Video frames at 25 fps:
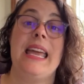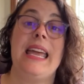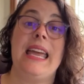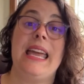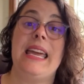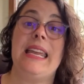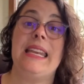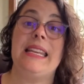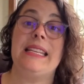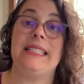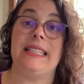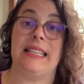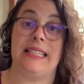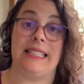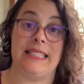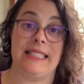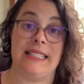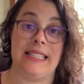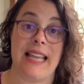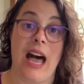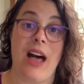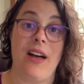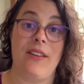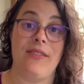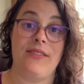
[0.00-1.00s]
It is
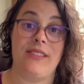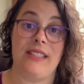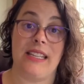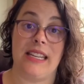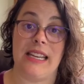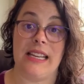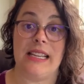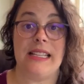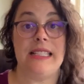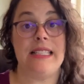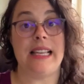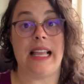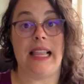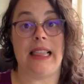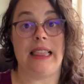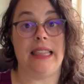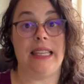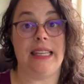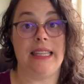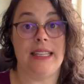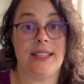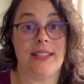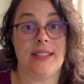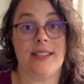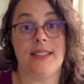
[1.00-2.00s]
Zaftig's
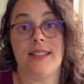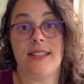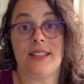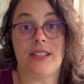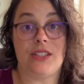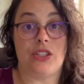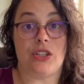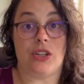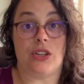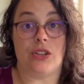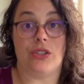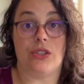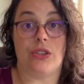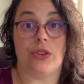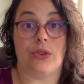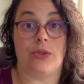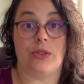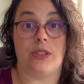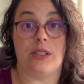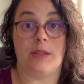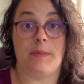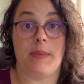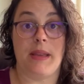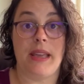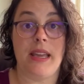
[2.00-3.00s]
little sister, so to
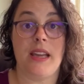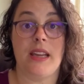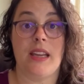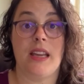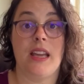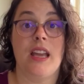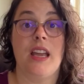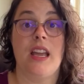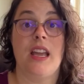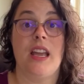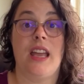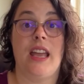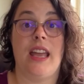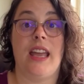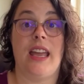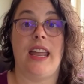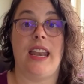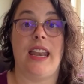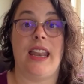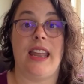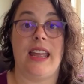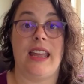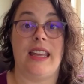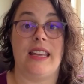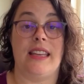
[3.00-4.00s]
speak. It
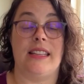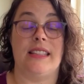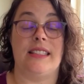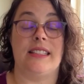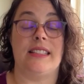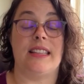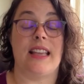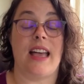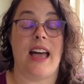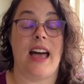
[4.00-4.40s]
is